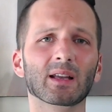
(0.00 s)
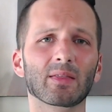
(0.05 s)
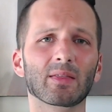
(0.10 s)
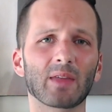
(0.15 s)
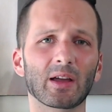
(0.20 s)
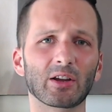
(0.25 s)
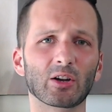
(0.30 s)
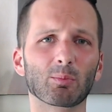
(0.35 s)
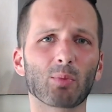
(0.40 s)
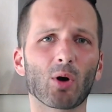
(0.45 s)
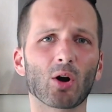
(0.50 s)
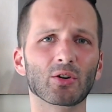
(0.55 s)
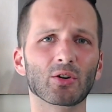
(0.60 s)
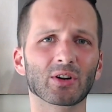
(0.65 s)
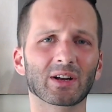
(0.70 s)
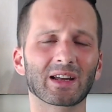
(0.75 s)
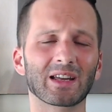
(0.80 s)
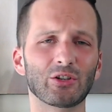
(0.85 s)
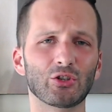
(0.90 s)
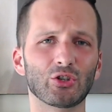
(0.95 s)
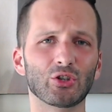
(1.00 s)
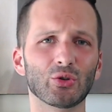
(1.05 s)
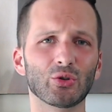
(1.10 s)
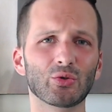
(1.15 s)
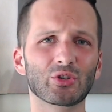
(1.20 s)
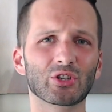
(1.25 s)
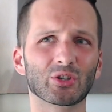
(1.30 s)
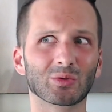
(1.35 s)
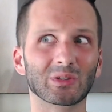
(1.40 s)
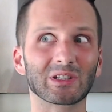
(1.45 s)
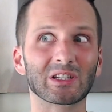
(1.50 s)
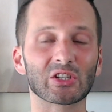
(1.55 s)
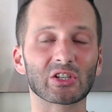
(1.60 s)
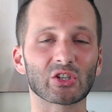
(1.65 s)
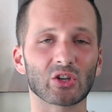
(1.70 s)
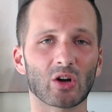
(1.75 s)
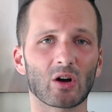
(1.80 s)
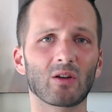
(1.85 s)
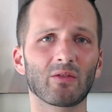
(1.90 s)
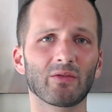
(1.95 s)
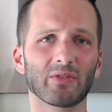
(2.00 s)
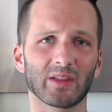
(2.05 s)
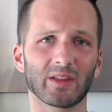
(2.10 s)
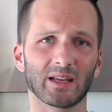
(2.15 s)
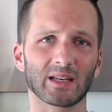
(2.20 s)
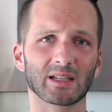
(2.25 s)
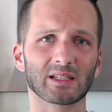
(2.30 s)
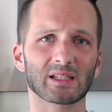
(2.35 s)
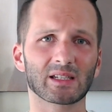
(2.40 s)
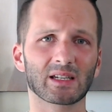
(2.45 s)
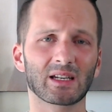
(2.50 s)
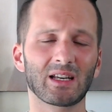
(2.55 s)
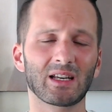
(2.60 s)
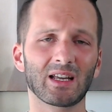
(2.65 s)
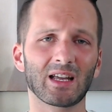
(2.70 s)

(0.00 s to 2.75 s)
that your partner can do to really solve things.